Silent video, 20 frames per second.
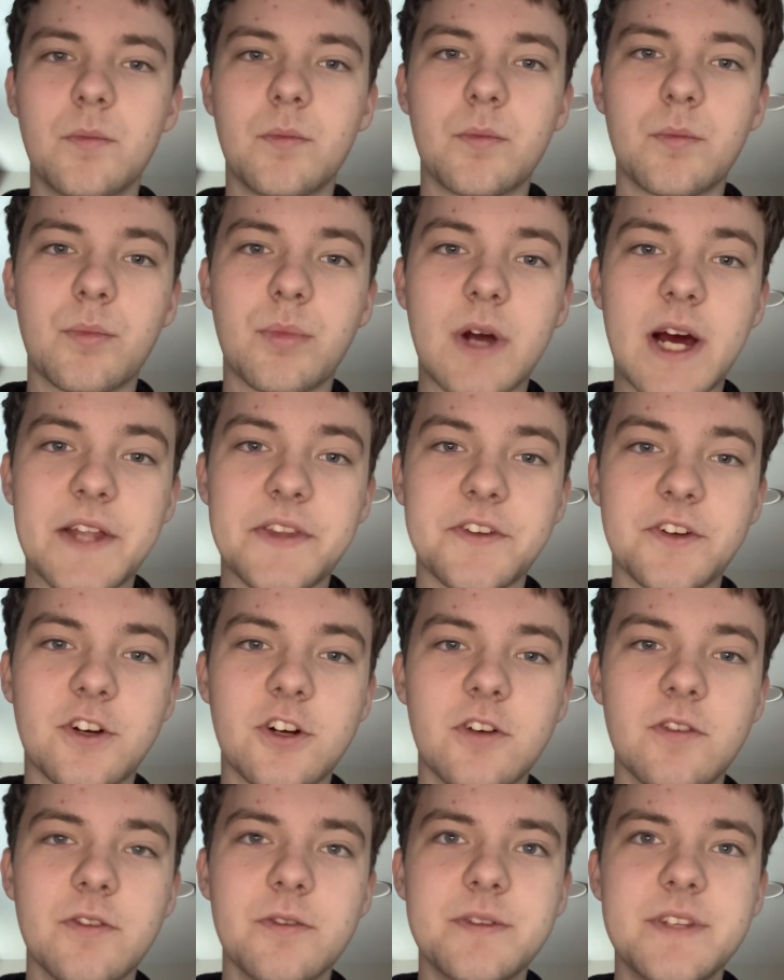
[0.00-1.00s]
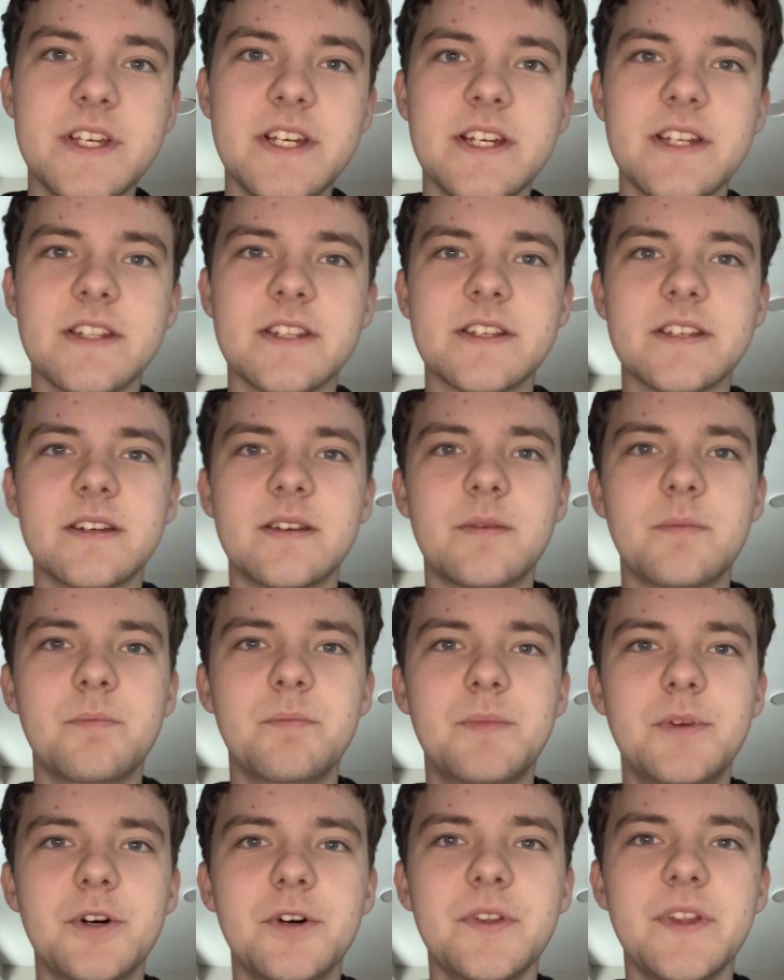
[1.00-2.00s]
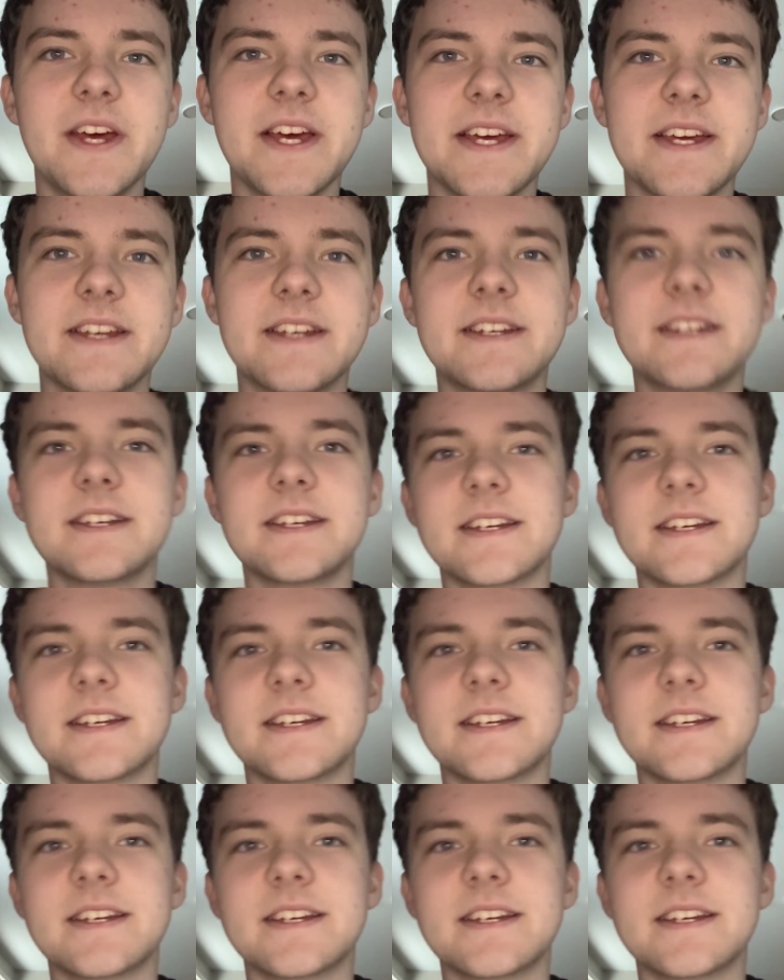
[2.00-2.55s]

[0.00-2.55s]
Practical routines. Build a